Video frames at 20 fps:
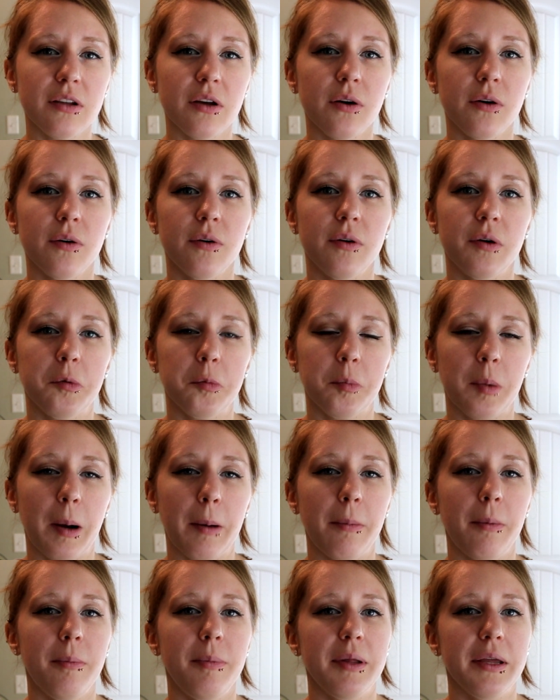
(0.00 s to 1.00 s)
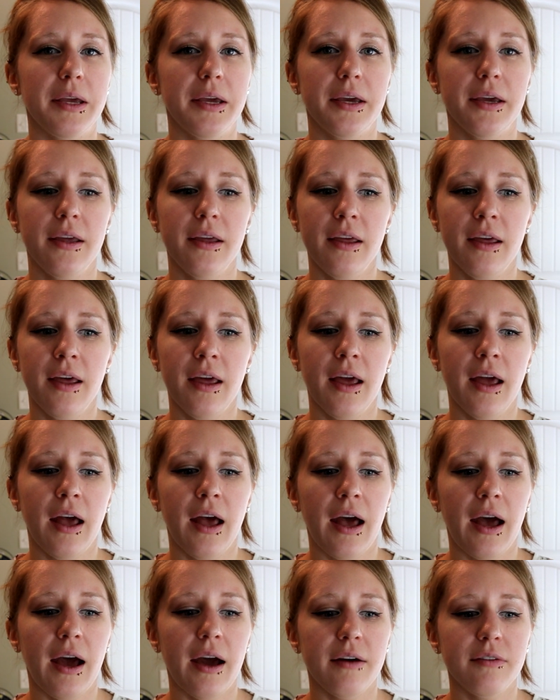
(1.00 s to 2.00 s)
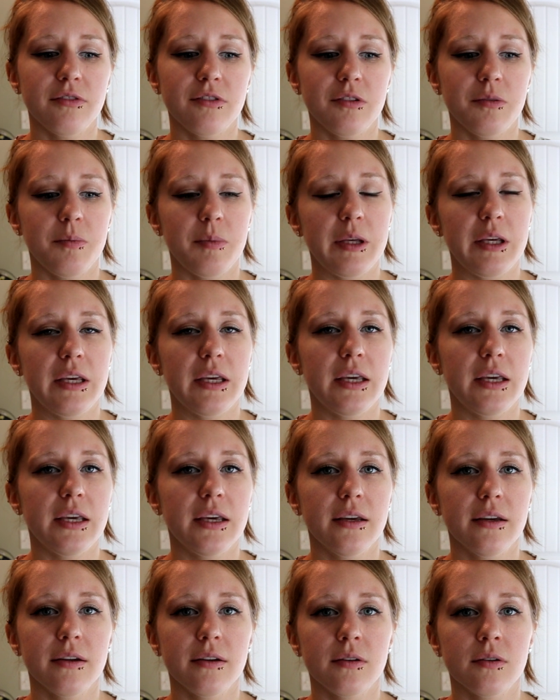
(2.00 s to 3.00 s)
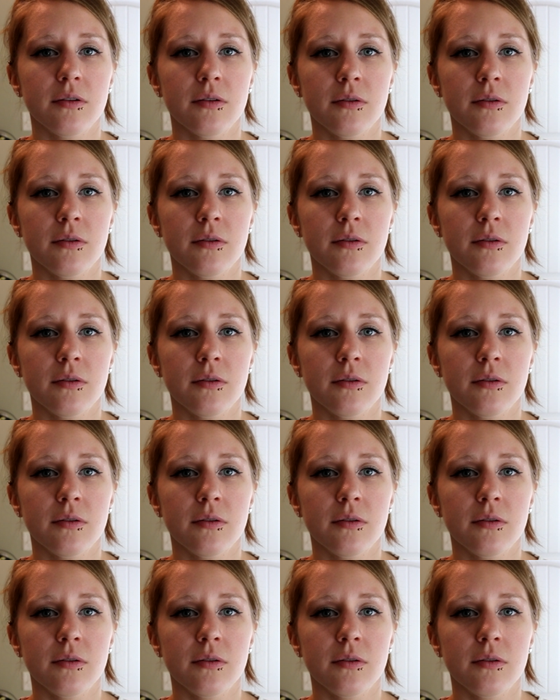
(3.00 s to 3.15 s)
so it'll probably have to be